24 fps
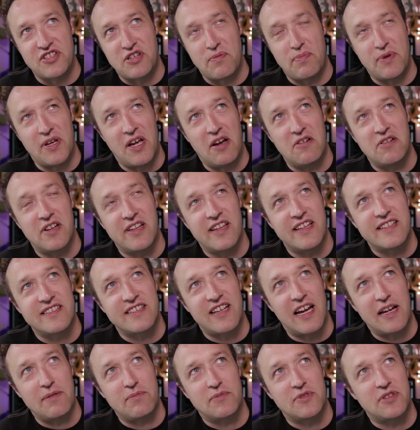shipping only it
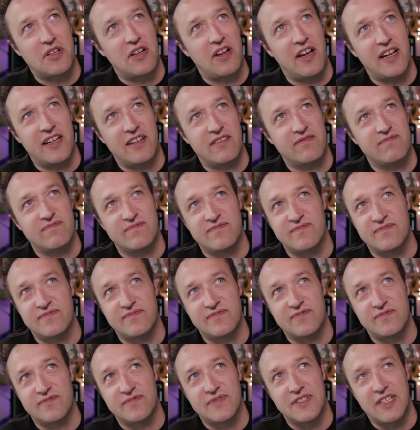came to like
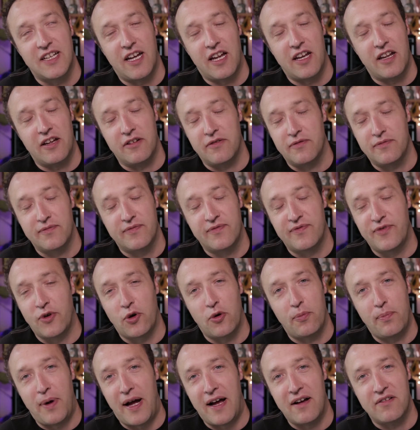I don't know
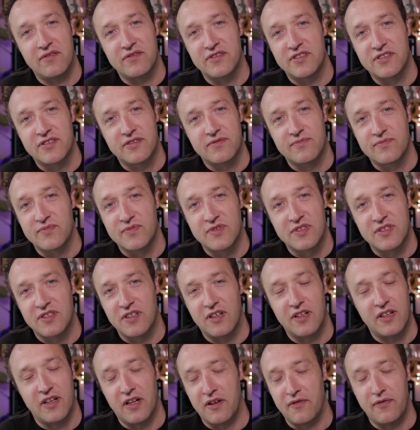four pounds
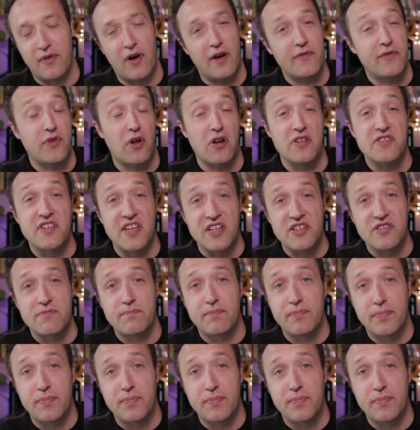five dollars ish